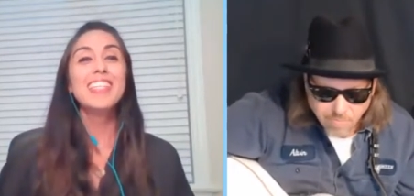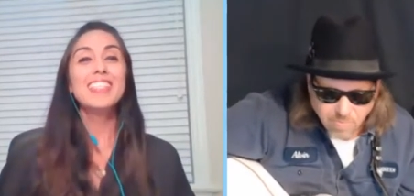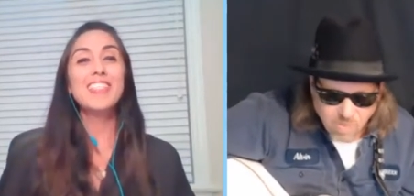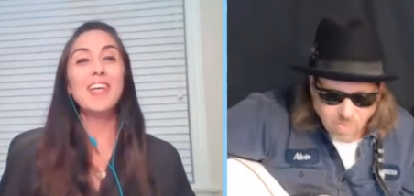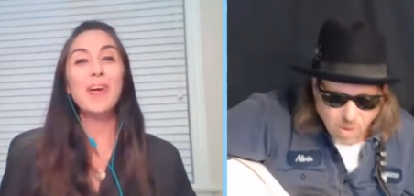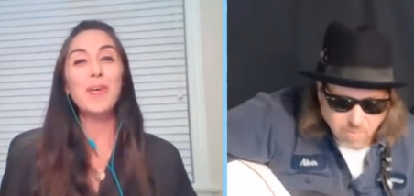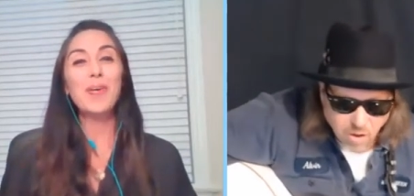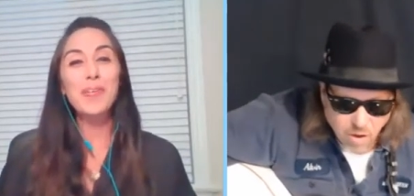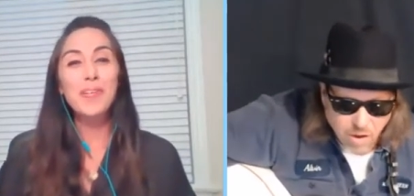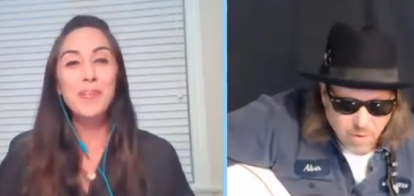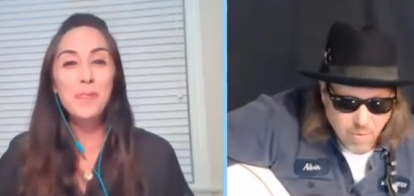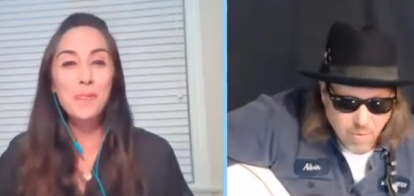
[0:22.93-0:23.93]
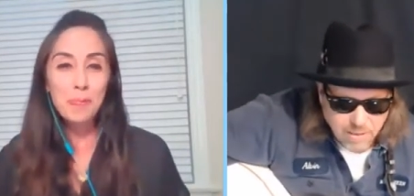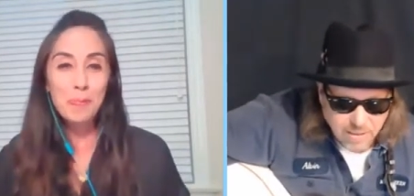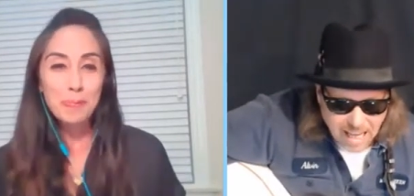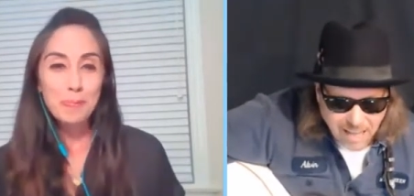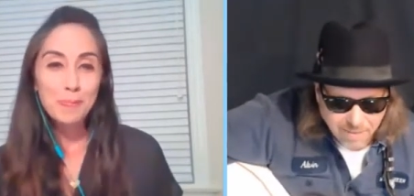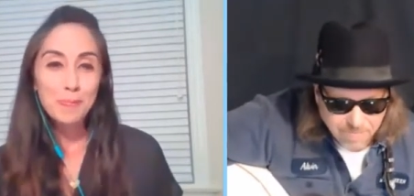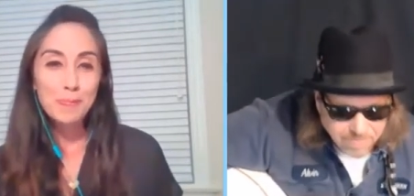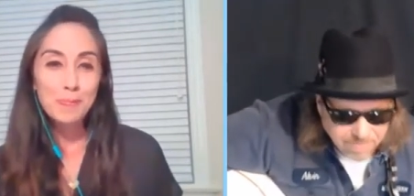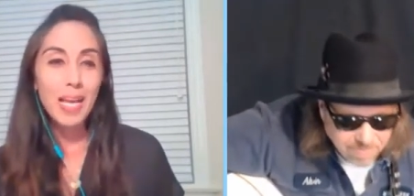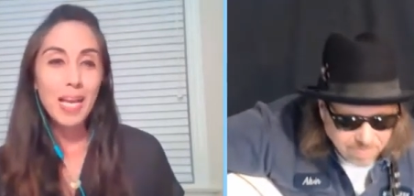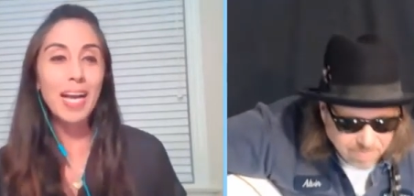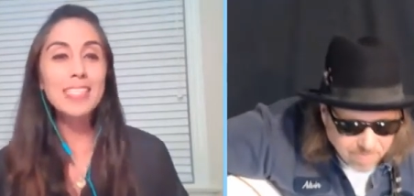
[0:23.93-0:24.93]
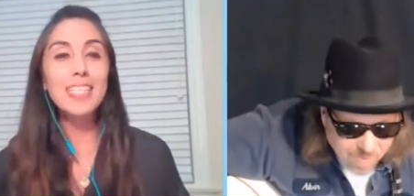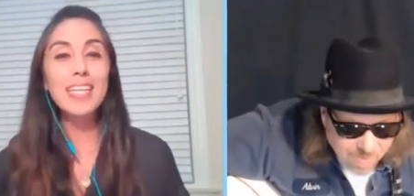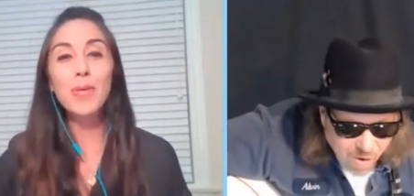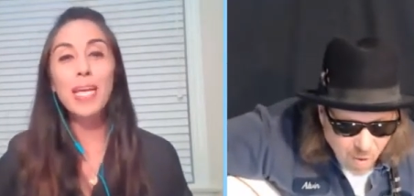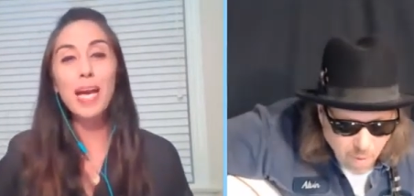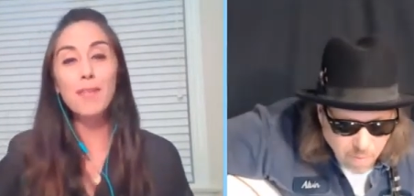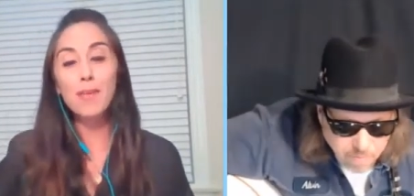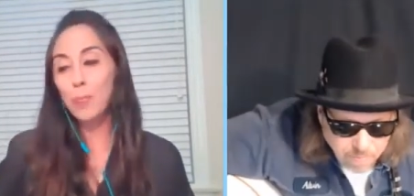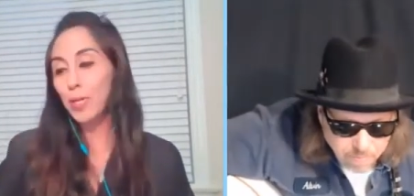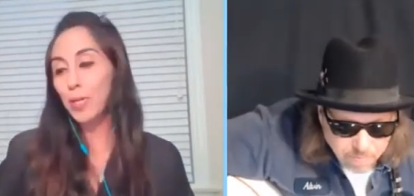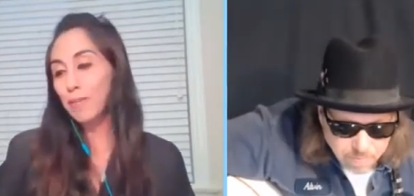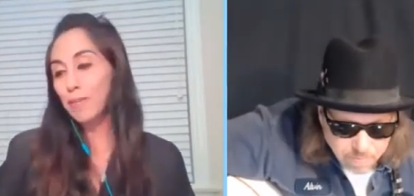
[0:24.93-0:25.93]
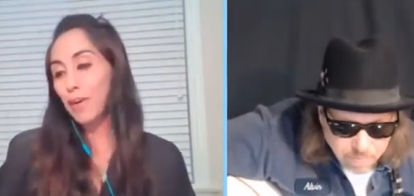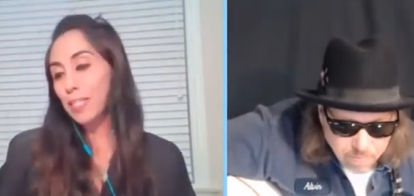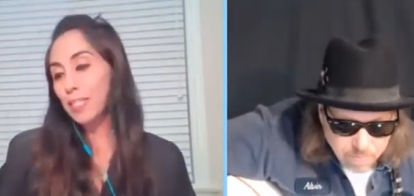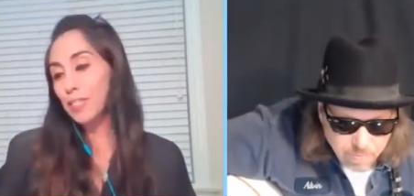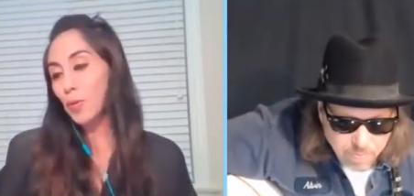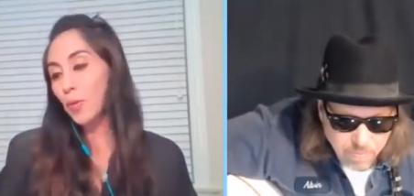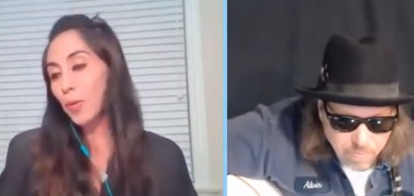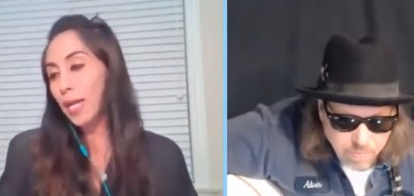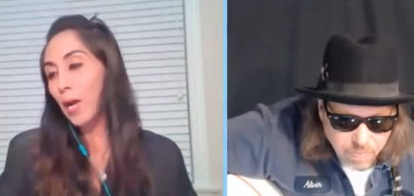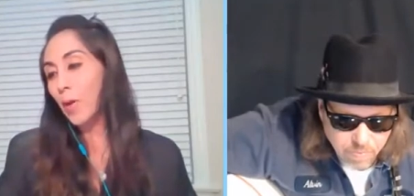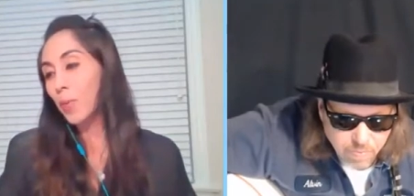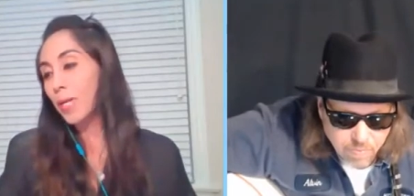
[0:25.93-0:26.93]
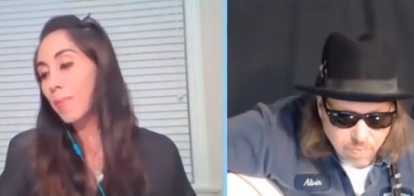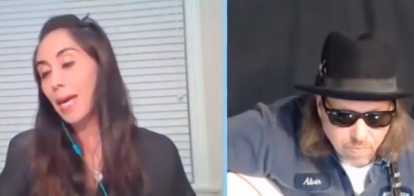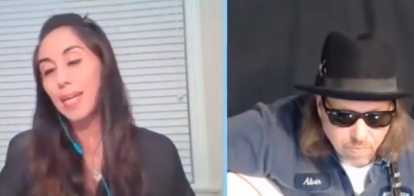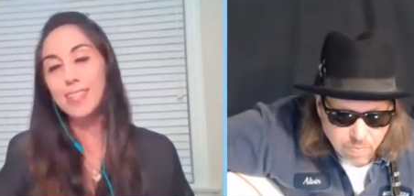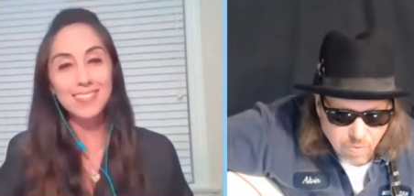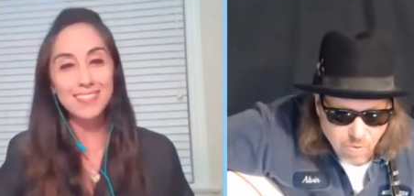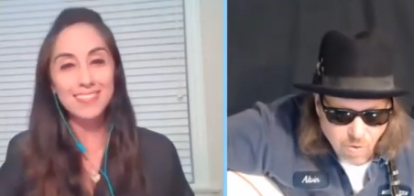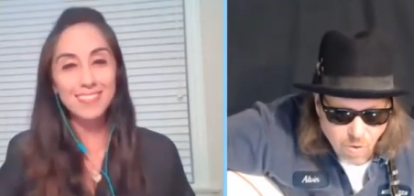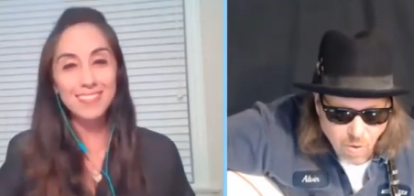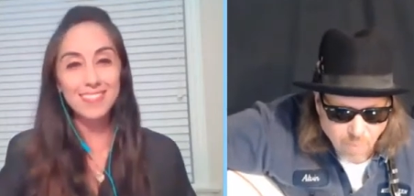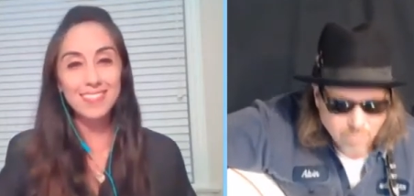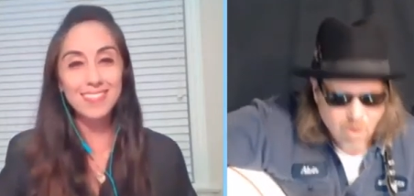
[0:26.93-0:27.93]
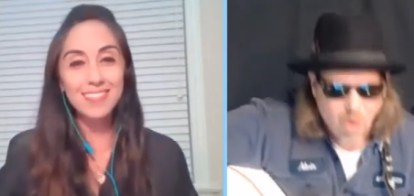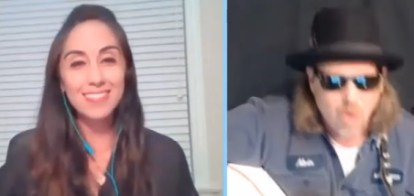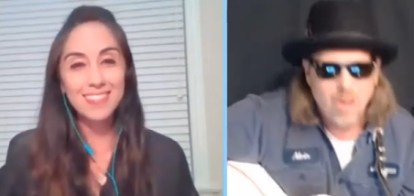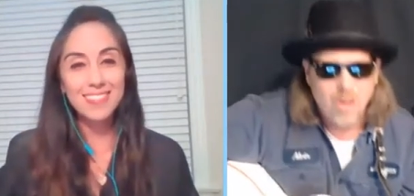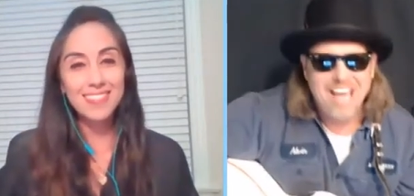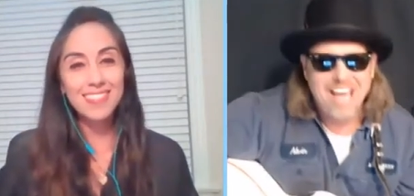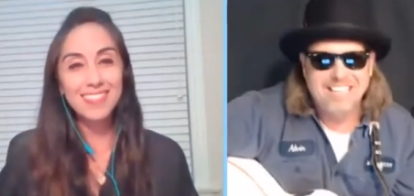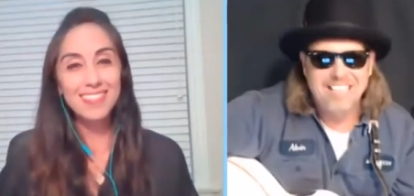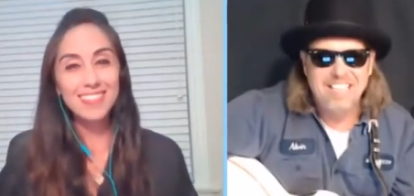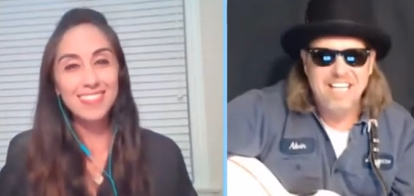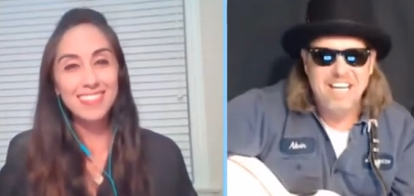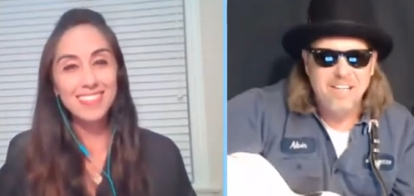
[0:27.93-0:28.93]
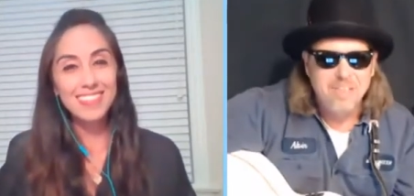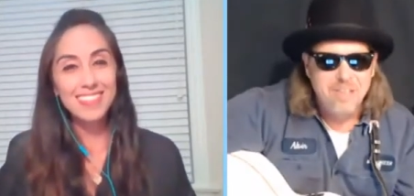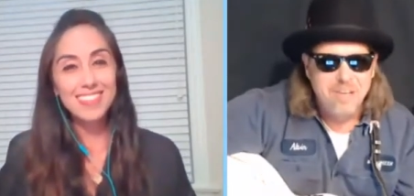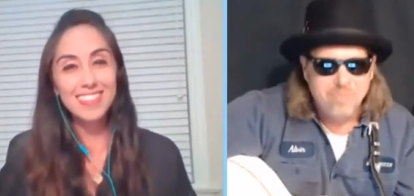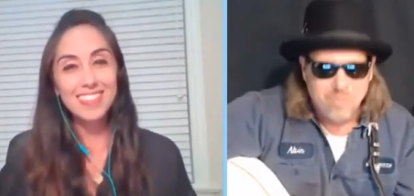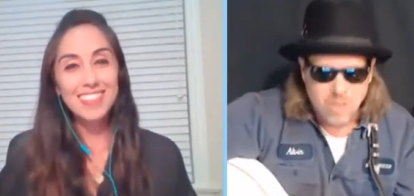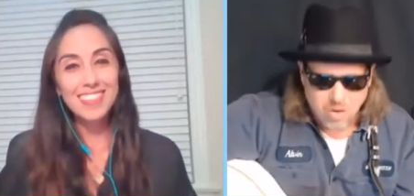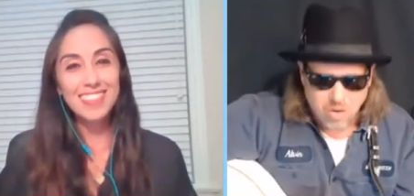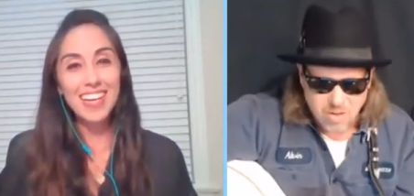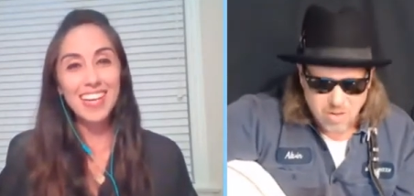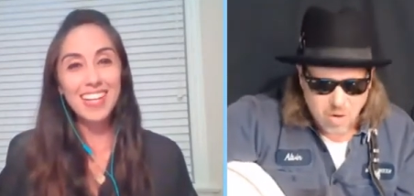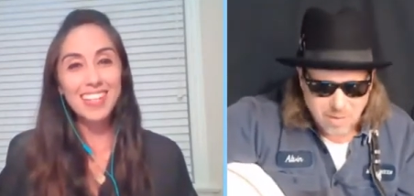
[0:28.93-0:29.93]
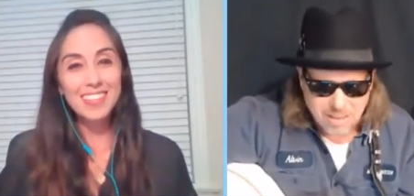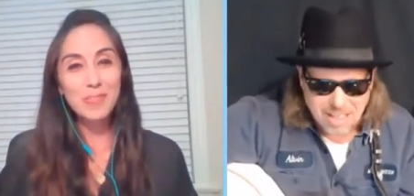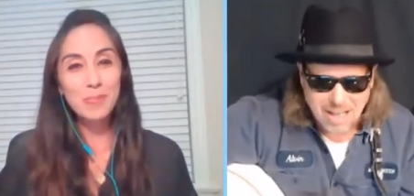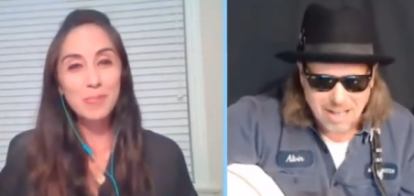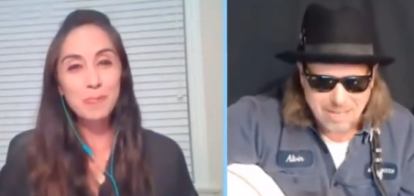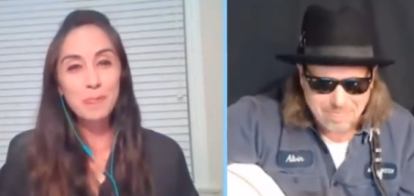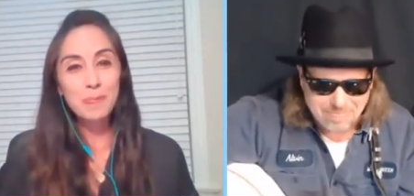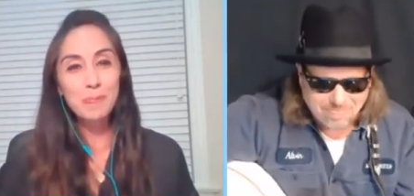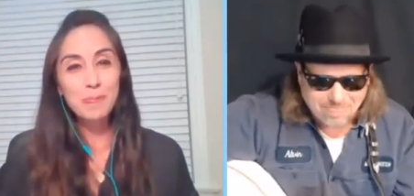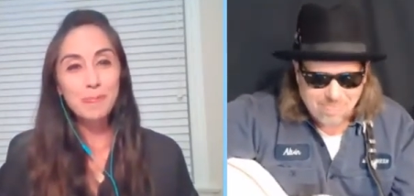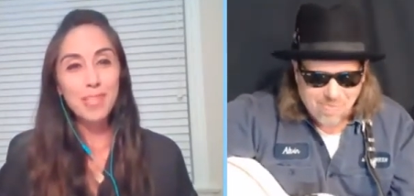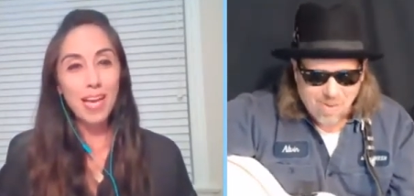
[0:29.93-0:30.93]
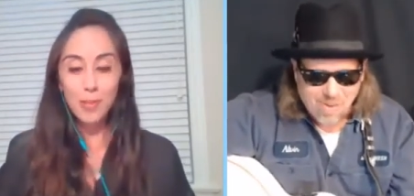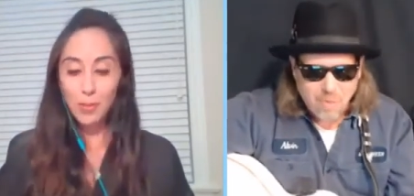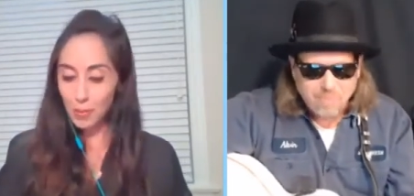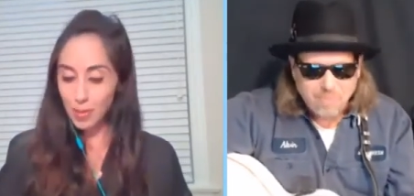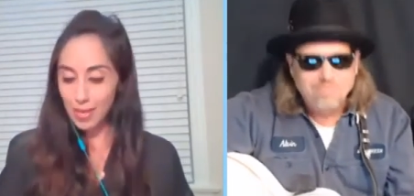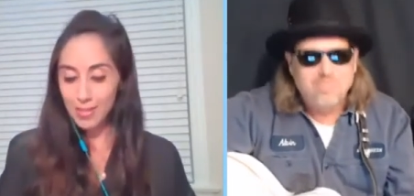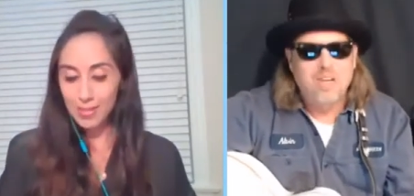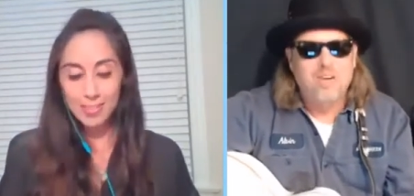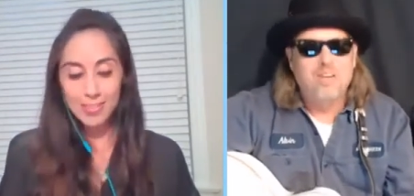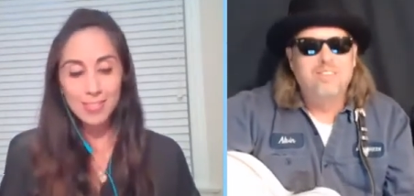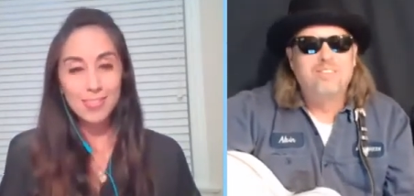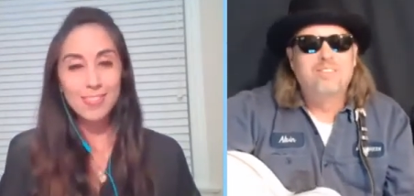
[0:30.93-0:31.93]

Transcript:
Speaker 1: so Sorry, what was that? I said we have a pretty funny story how we met.
Speaker 2: Oh, yes, indeed. So yeah. you want me to tell
Speaker 1: it? Yeah, go ahead. So, Let's do